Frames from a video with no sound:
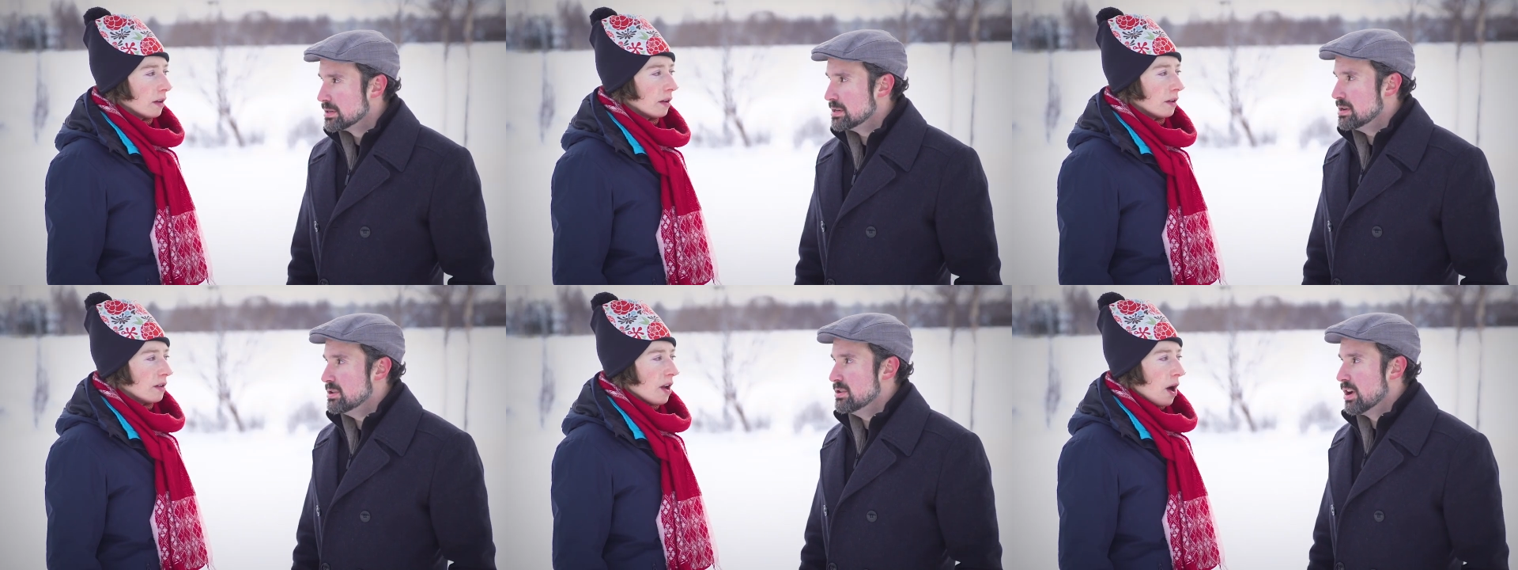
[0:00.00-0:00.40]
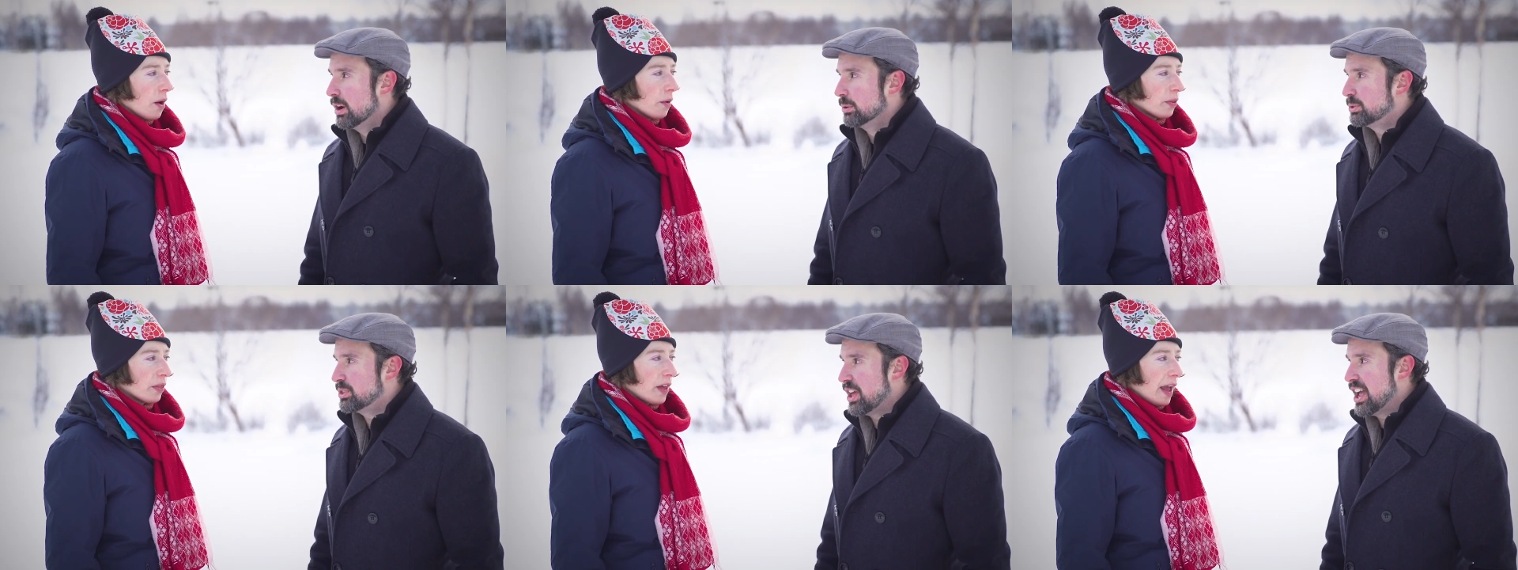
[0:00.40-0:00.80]
Speaker 1: No, no
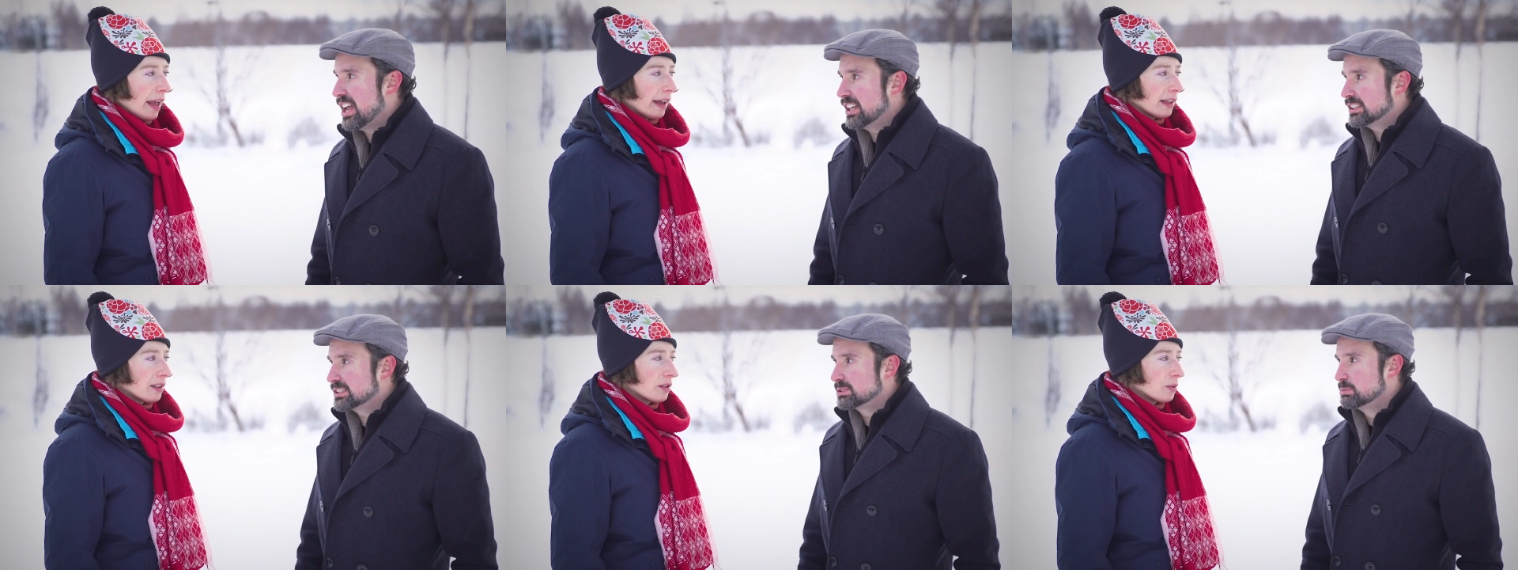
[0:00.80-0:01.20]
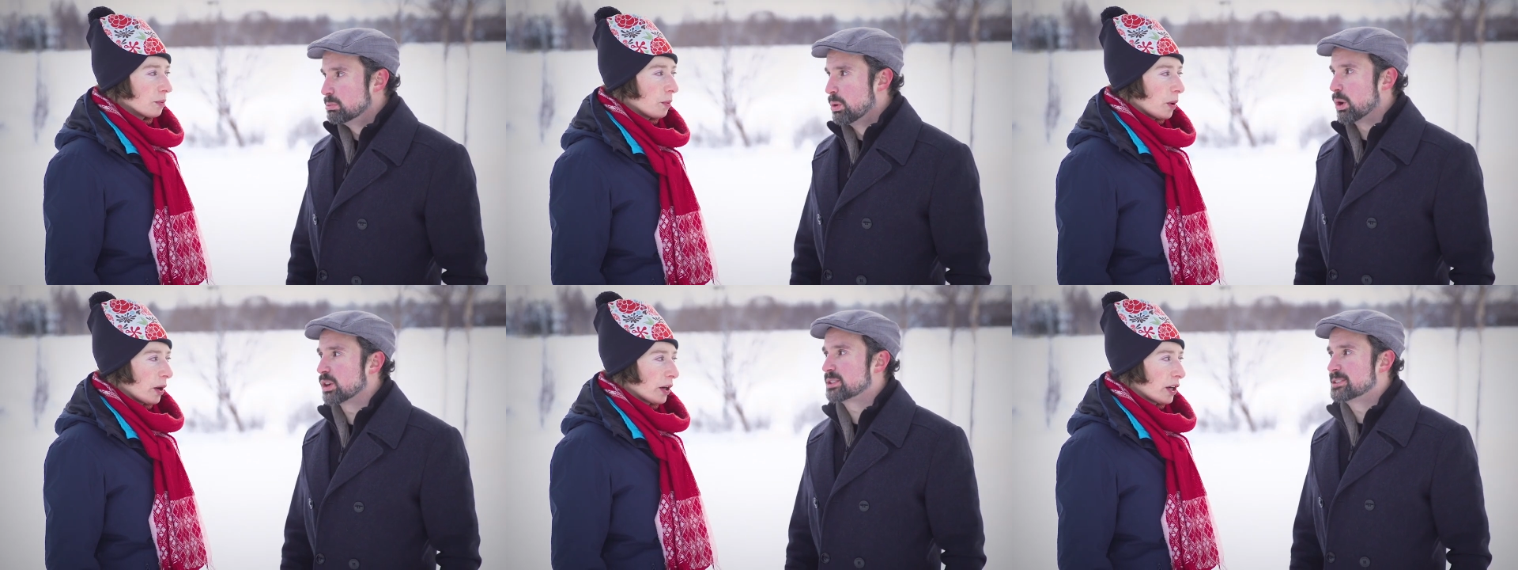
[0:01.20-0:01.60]
thanks.
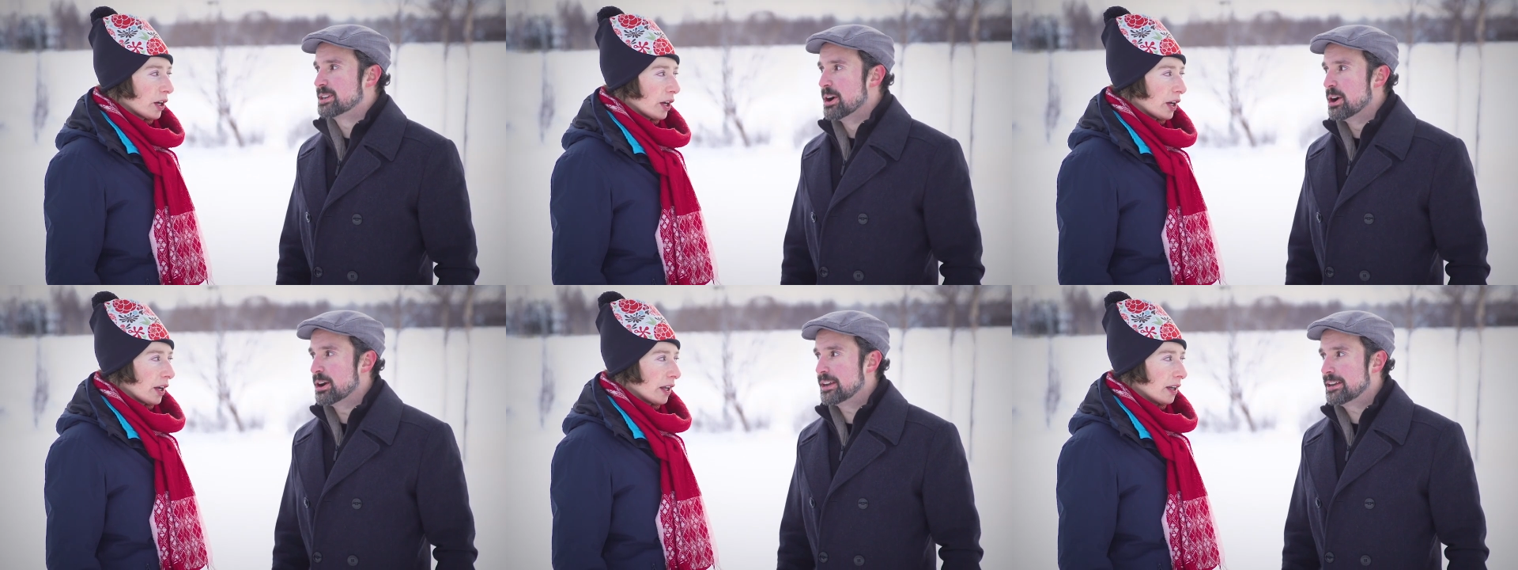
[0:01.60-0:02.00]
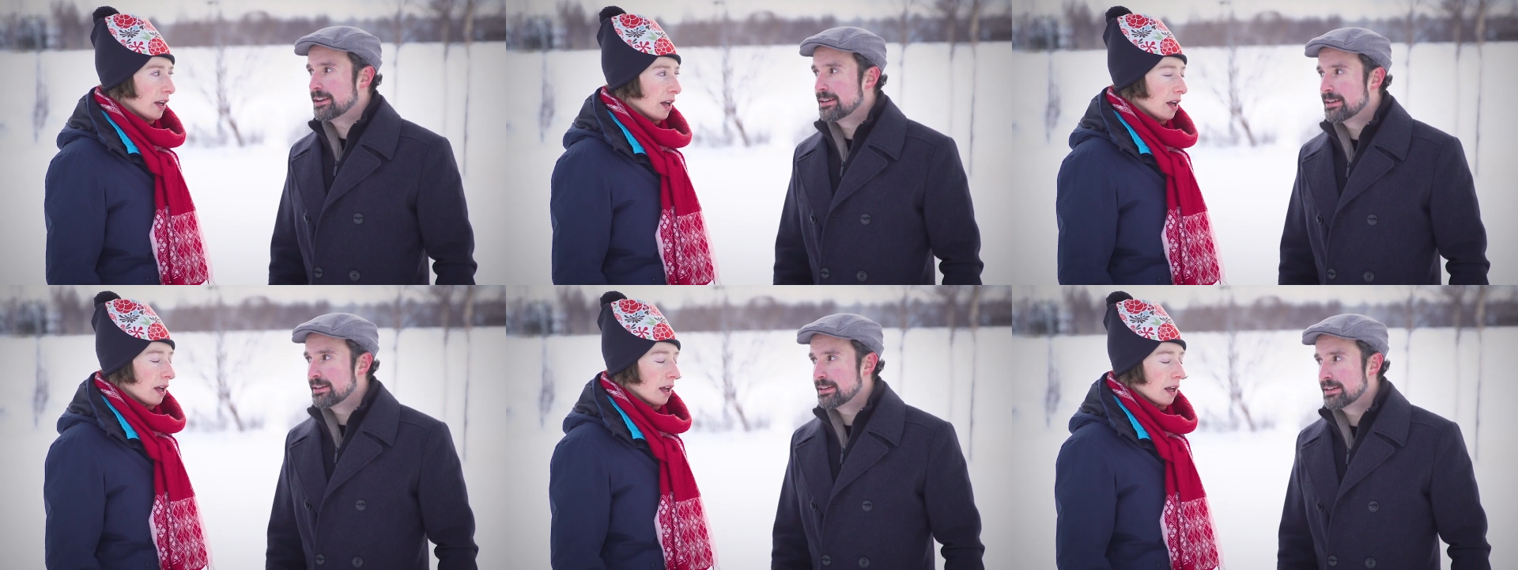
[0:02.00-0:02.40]
We're, we're good.
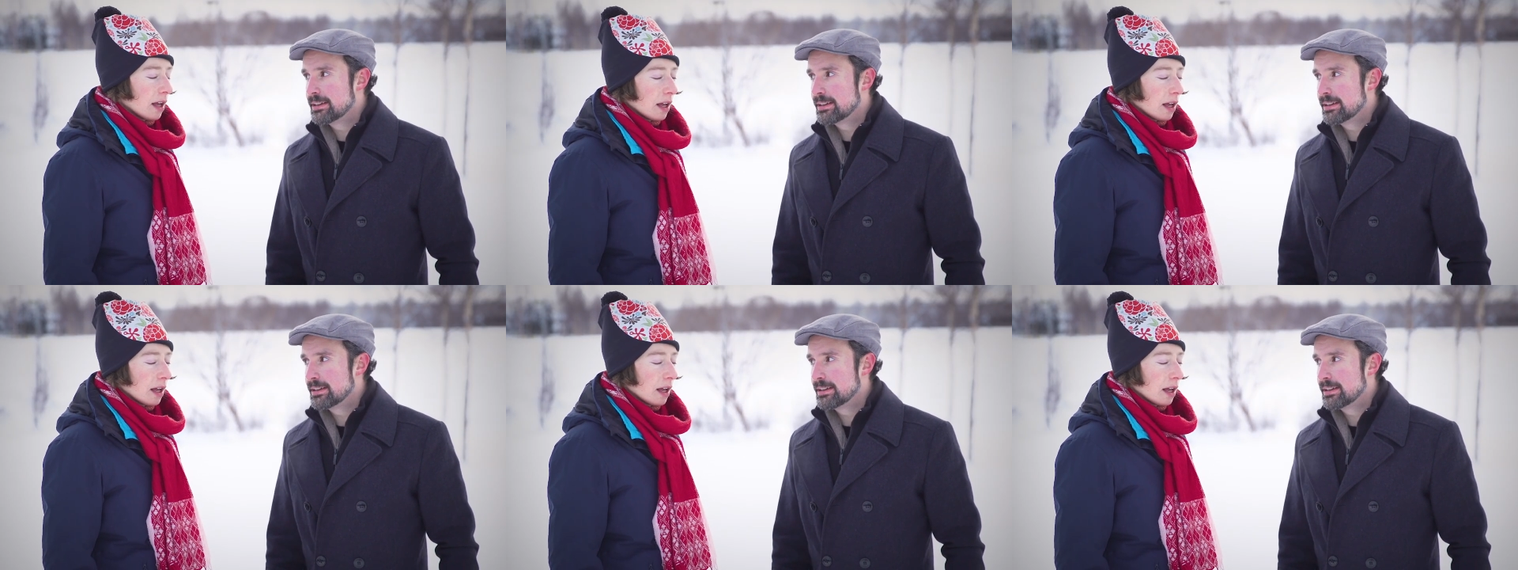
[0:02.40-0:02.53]
good.